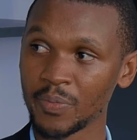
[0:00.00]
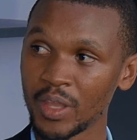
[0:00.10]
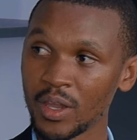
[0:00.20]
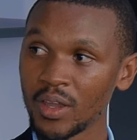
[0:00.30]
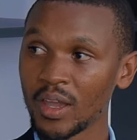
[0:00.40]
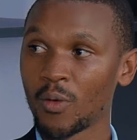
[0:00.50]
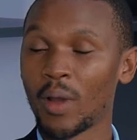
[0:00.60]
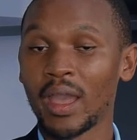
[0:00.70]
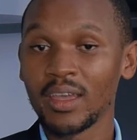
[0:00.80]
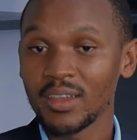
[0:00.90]
Mm -hmm.
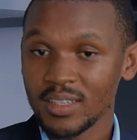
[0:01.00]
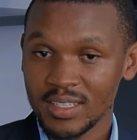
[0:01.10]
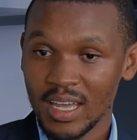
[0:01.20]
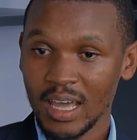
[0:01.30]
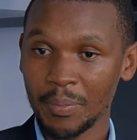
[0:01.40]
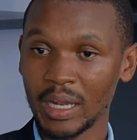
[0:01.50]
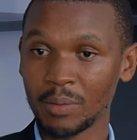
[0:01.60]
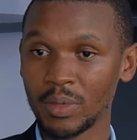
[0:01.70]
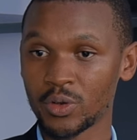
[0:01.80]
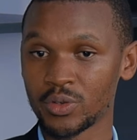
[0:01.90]
Why is that
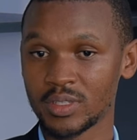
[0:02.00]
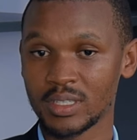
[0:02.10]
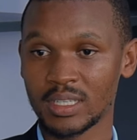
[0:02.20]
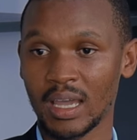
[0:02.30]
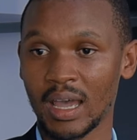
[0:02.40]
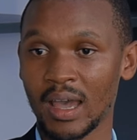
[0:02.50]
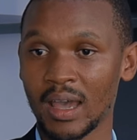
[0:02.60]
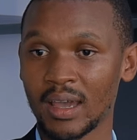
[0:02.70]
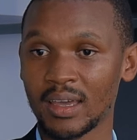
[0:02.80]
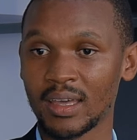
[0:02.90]
happening? Because
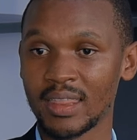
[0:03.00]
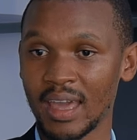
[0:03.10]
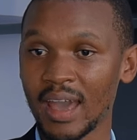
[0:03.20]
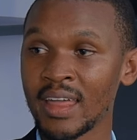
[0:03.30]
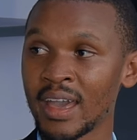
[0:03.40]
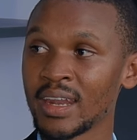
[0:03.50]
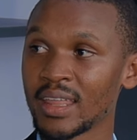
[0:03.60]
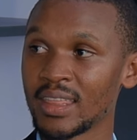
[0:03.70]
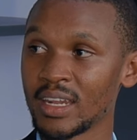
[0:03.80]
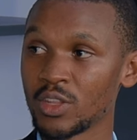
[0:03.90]
uh, the other
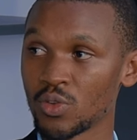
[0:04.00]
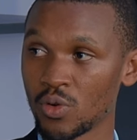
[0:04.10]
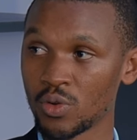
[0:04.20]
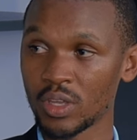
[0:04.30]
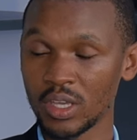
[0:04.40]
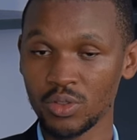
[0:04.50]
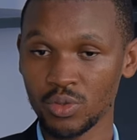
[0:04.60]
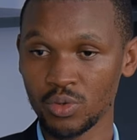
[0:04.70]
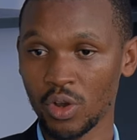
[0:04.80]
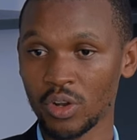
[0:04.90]
area they need to look
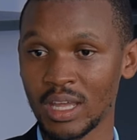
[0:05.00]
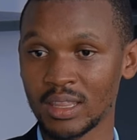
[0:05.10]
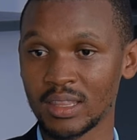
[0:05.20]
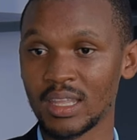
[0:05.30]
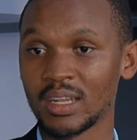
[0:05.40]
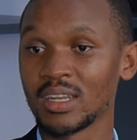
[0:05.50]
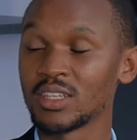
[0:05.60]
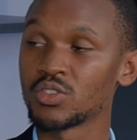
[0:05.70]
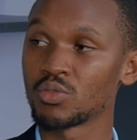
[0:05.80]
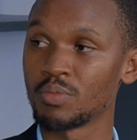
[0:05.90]
into or that
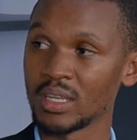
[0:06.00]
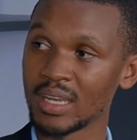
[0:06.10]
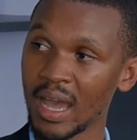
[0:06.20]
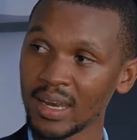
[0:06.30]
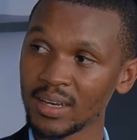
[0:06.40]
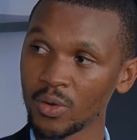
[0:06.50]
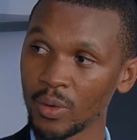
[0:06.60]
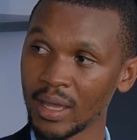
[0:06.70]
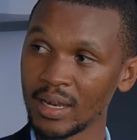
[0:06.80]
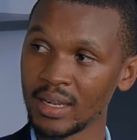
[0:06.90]
needs to be done
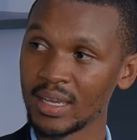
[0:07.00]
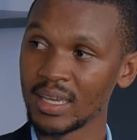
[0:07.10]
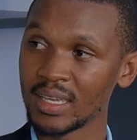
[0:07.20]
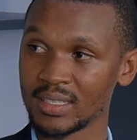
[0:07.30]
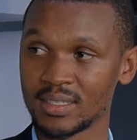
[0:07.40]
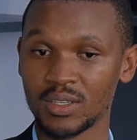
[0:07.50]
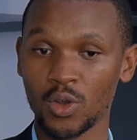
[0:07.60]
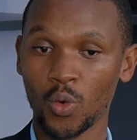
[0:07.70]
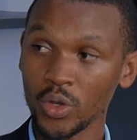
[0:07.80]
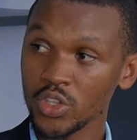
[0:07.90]
well is
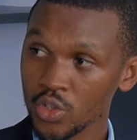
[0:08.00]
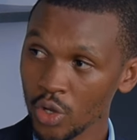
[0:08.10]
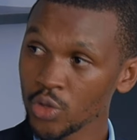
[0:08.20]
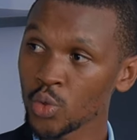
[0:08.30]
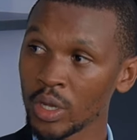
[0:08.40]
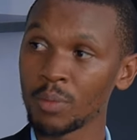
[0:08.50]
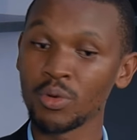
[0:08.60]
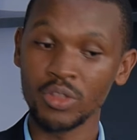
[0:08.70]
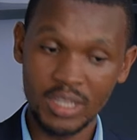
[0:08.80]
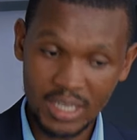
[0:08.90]
what is going to
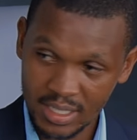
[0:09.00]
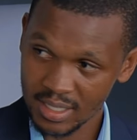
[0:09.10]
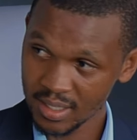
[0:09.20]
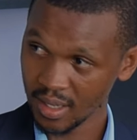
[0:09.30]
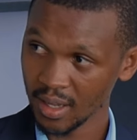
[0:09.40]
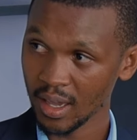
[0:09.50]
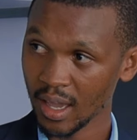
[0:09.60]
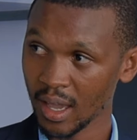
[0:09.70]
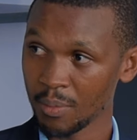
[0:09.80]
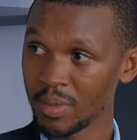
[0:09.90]
enable these
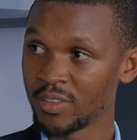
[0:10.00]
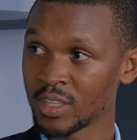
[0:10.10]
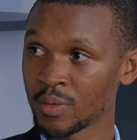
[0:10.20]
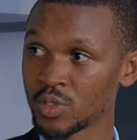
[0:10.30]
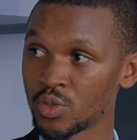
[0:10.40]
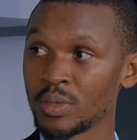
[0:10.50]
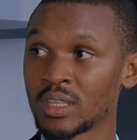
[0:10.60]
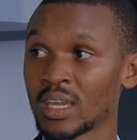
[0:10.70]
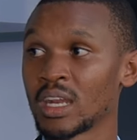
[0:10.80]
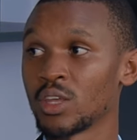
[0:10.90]
uh, B vitamins to
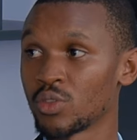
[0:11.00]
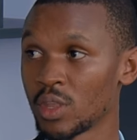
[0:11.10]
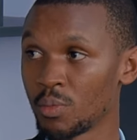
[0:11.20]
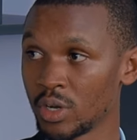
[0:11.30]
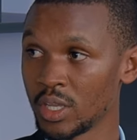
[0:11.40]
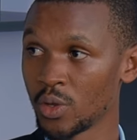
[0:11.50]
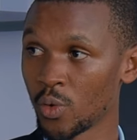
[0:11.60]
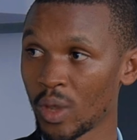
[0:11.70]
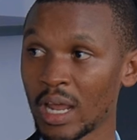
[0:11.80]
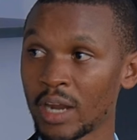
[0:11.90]
be taken into the body
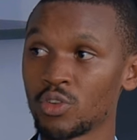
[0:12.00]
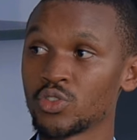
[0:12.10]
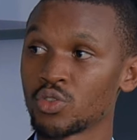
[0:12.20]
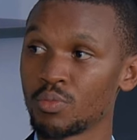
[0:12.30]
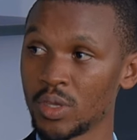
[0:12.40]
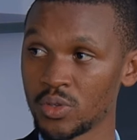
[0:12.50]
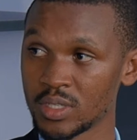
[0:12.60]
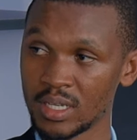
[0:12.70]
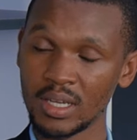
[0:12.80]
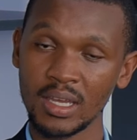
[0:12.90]
well and also to be
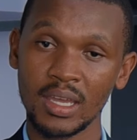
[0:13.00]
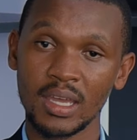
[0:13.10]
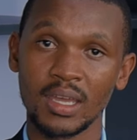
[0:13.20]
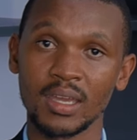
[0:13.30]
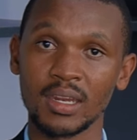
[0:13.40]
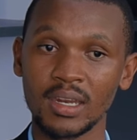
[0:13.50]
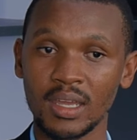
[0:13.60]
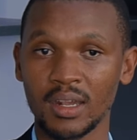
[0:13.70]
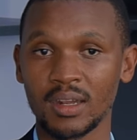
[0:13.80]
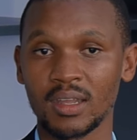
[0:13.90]
used in,
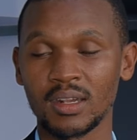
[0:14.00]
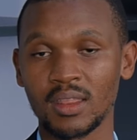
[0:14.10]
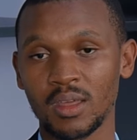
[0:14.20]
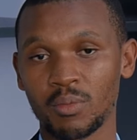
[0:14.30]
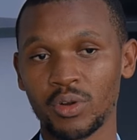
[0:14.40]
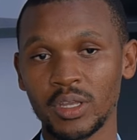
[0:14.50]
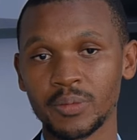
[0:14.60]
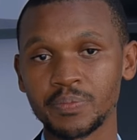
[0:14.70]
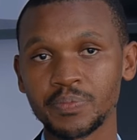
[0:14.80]
in, in the body.